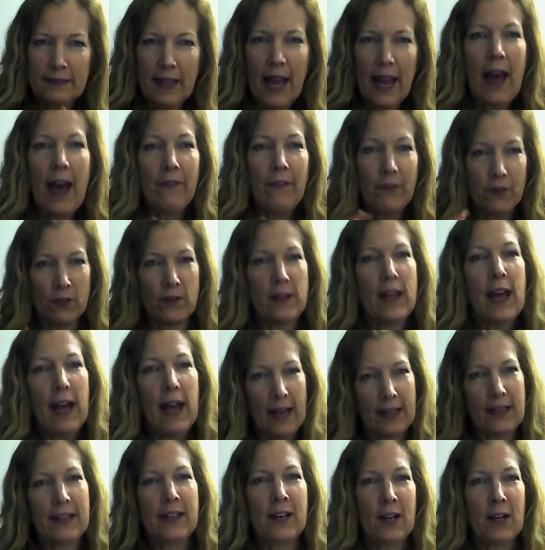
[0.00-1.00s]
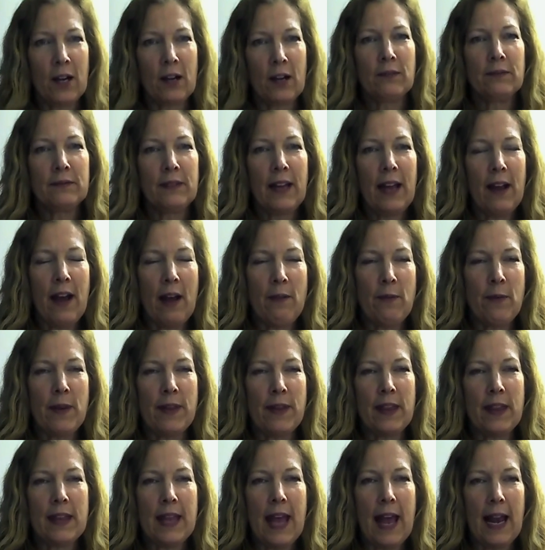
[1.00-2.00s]
After that,
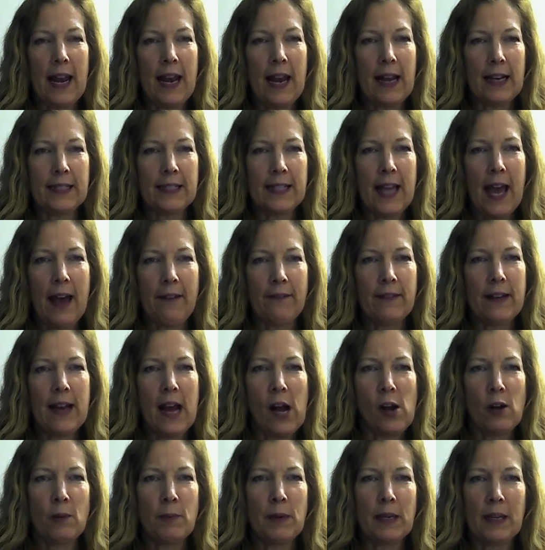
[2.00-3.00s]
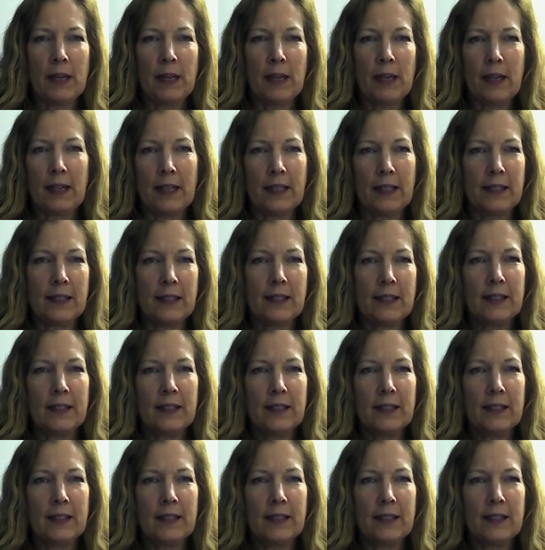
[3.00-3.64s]
within the next half an hour, because.